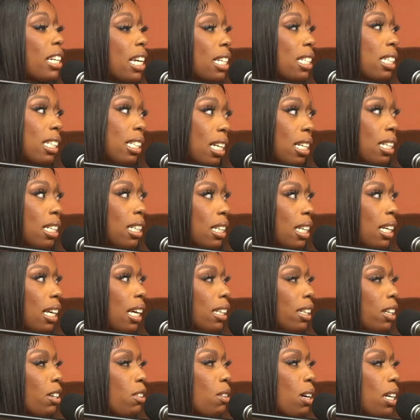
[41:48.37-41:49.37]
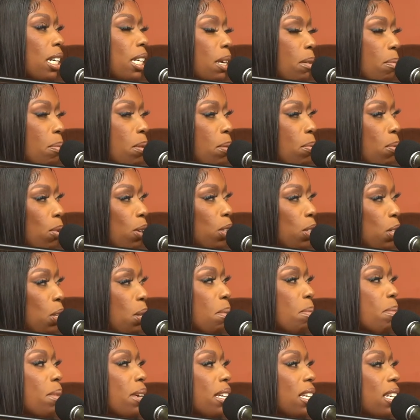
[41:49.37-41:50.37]
that's another thing I learned. You gotta give people a
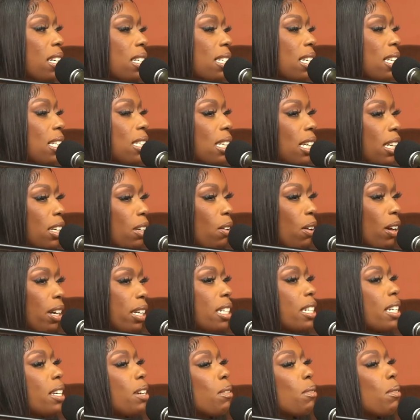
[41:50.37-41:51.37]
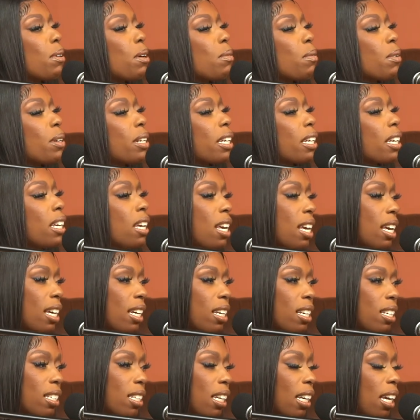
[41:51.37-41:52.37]
little bit because they'll take your idea and run with it
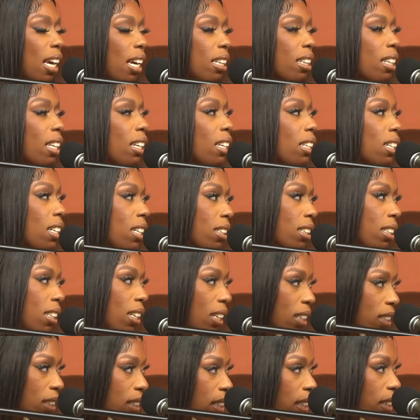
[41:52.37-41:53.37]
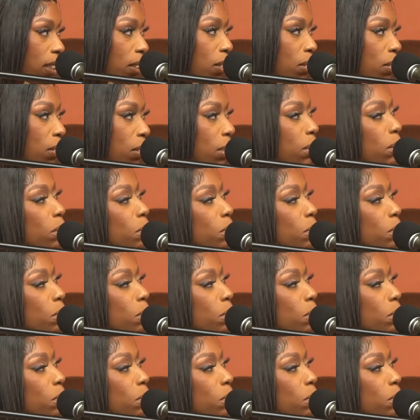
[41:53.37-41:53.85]
because they can't think of nothing themselves.